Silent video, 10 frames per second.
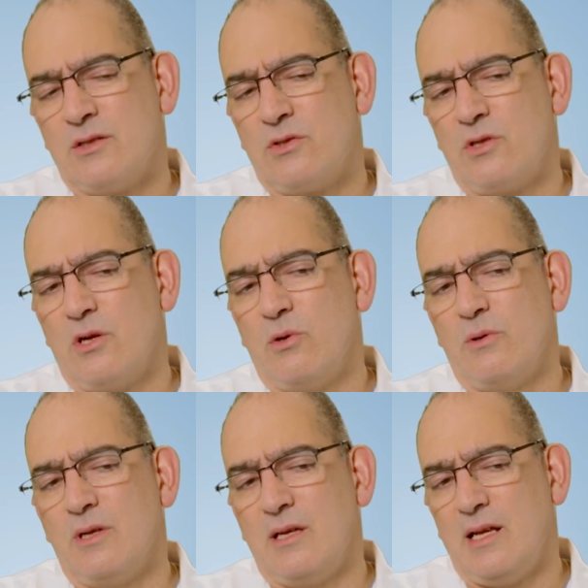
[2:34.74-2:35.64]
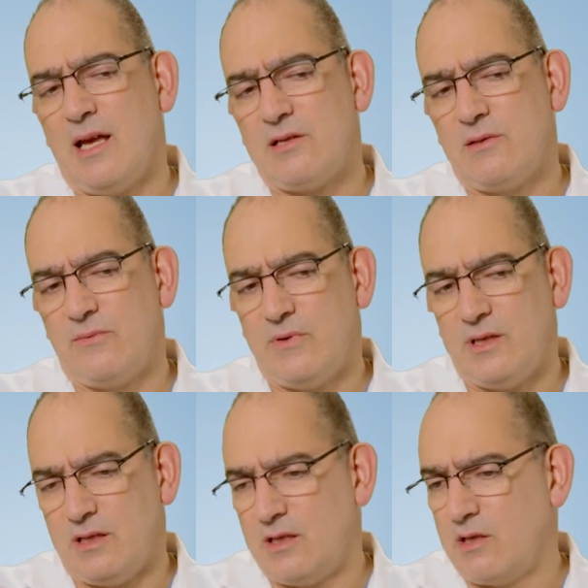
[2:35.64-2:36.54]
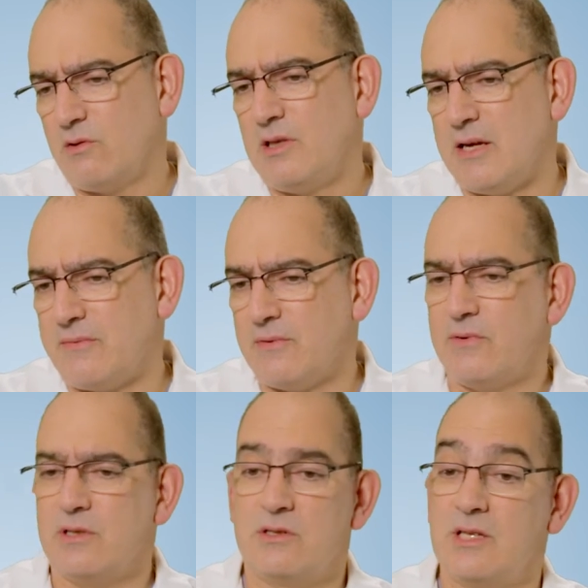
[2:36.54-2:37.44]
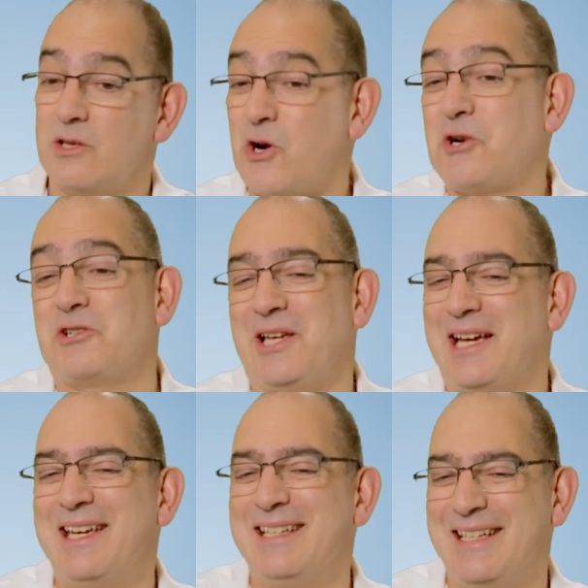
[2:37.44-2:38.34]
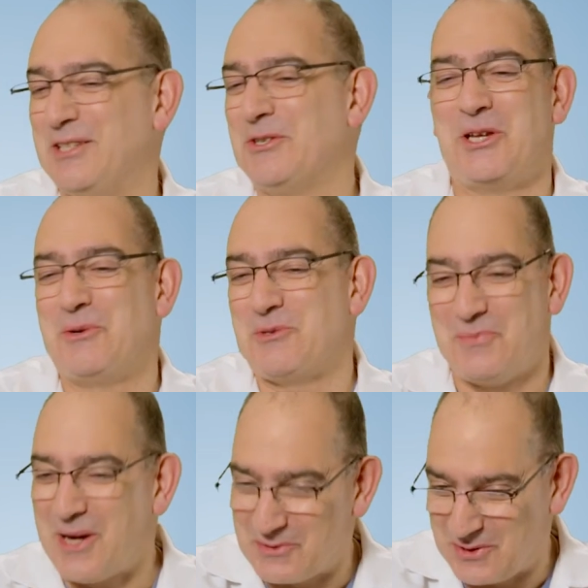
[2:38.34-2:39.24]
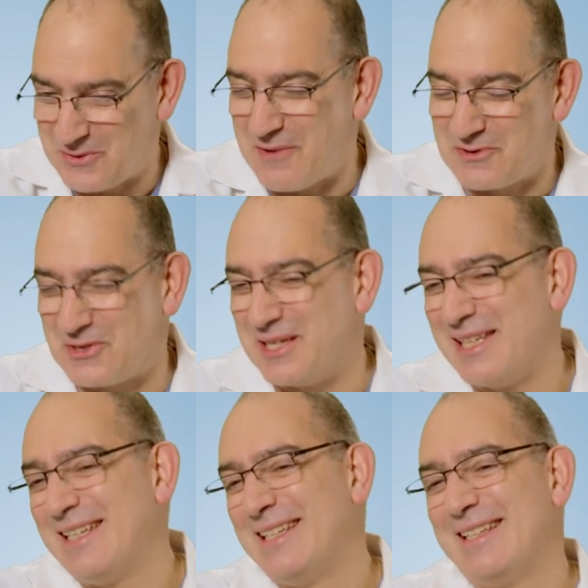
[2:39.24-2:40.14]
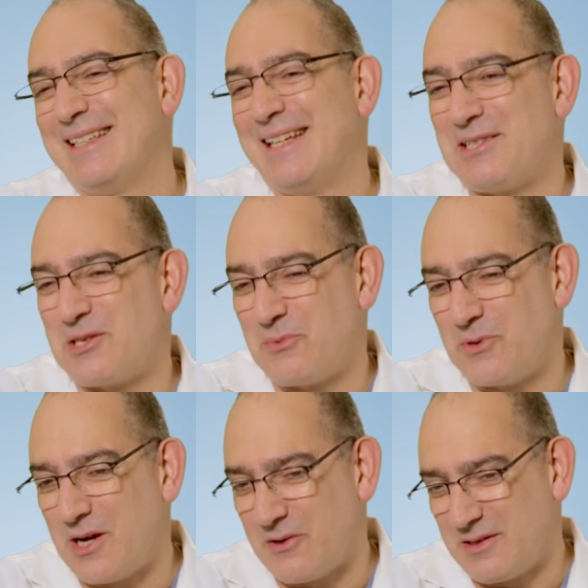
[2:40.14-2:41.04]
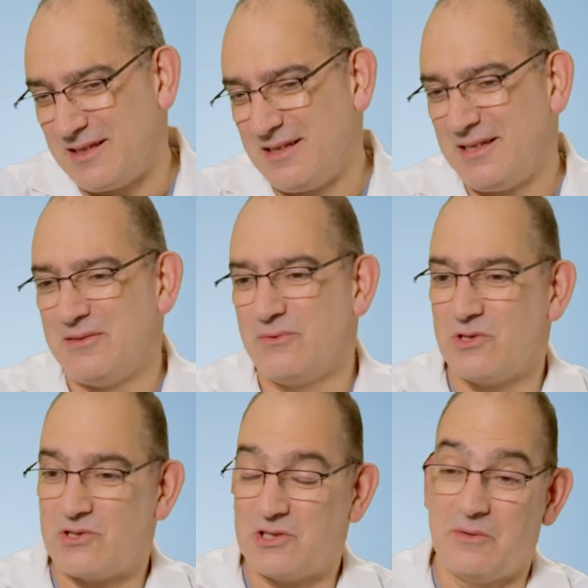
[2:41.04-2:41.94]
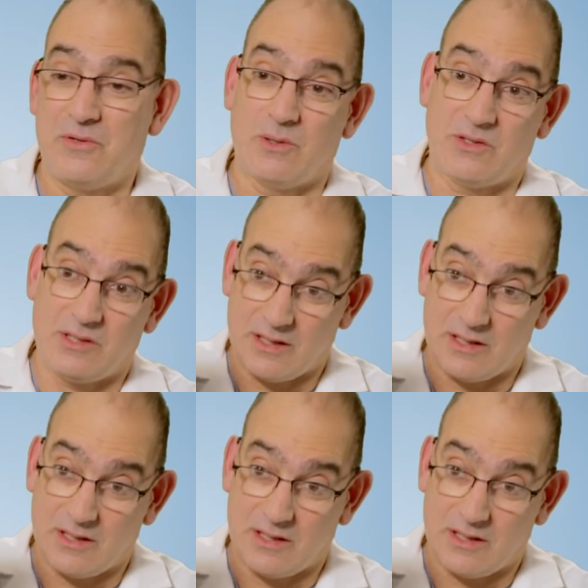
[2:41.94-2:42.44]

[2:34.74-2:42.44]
So it has to fit into their life. If you just had a heart attack and your hernia wasn't bothering you, obviously, that's a priority. Conversely, if you're